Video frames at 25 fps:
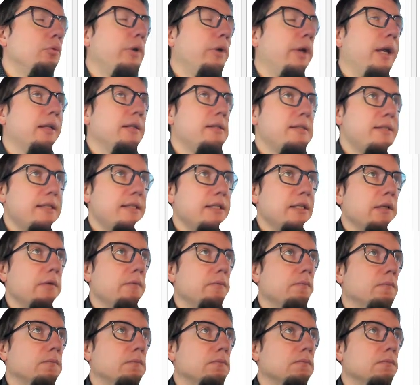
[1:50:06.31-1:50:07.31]
get C.
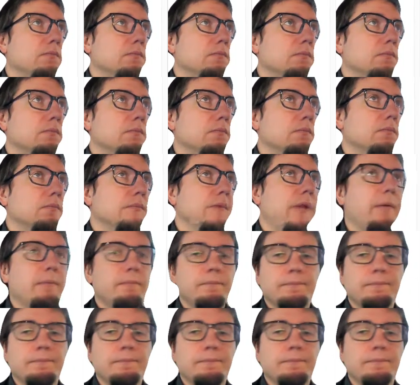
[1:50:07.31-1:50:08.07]
Yeah.